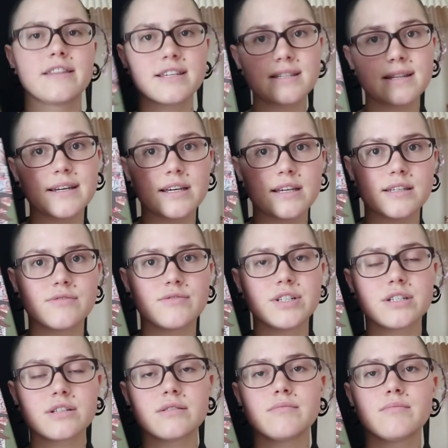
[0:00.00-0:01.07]
this thing is
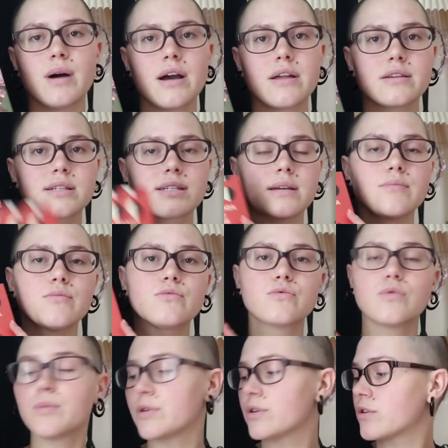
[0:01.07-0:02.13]
written by the same
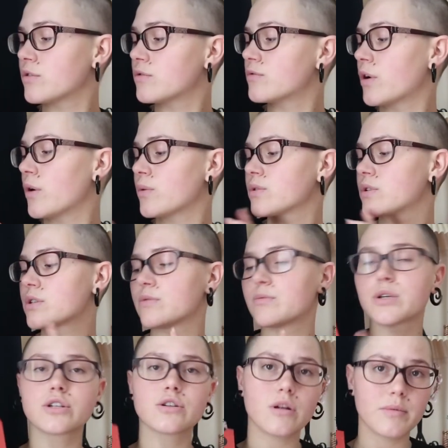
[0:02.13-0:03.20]
woman who wrote
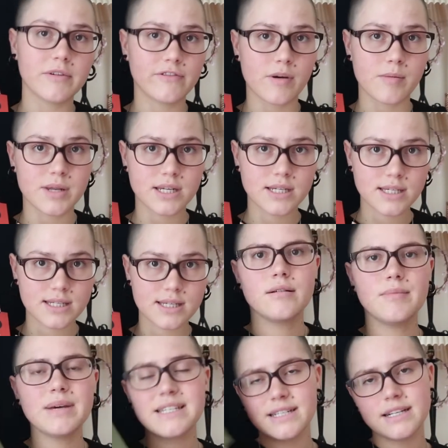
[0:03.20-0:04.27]
We Should All Be Feminists.
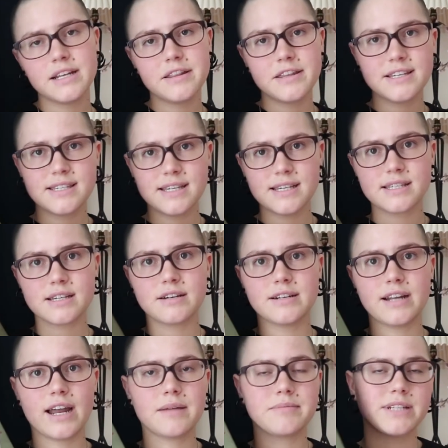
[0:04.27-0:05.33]
Basically this is an
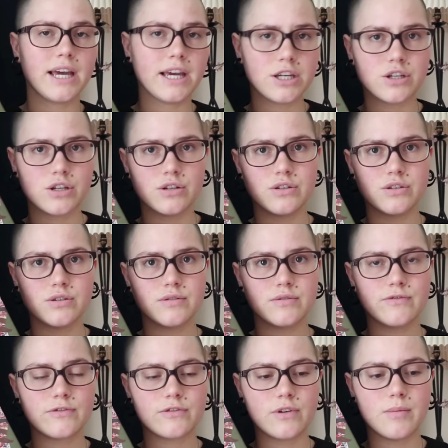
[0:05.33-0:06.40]
adaptation
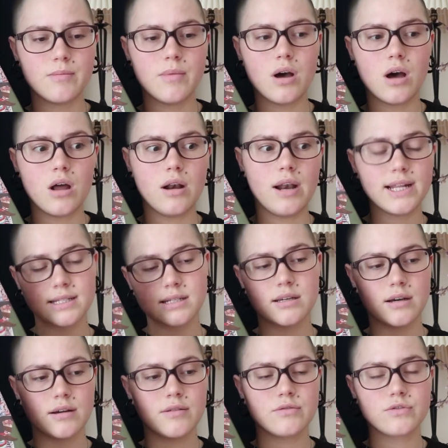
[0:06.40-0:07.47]
from a
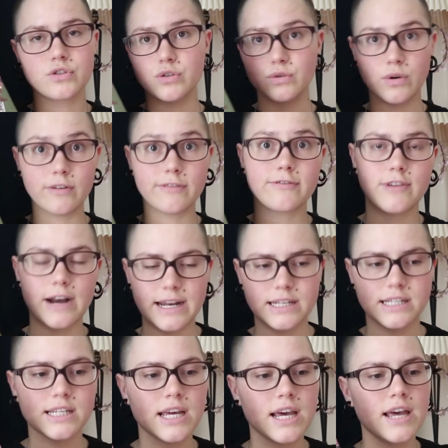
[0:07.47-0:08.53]
letter to a
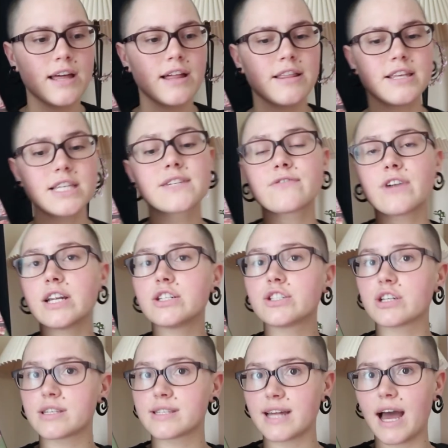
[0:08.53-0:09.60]
friend. This friend
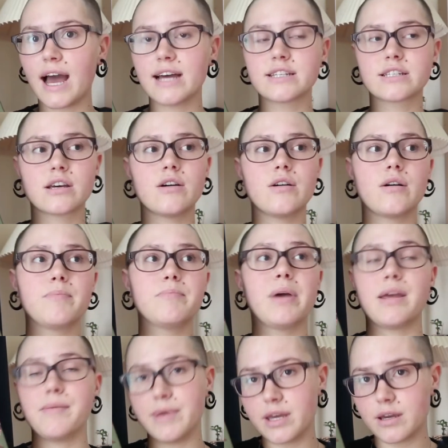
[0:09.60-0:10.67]
just had a
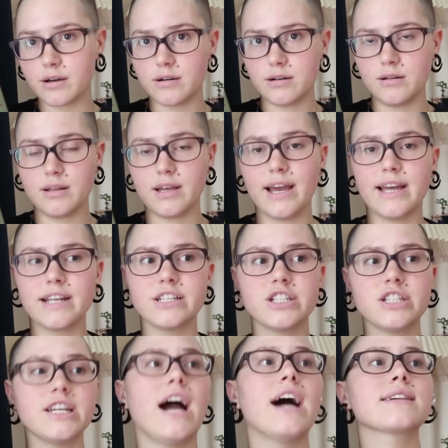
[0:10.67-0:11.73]
baby girl, and
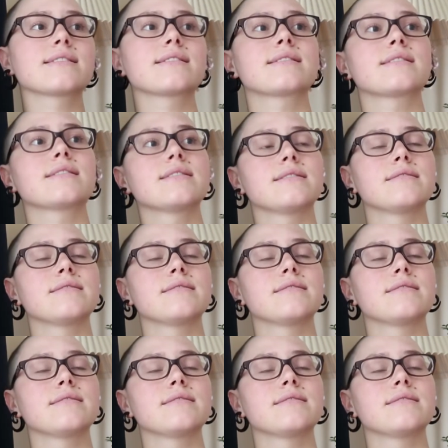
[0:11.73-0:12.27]
she asked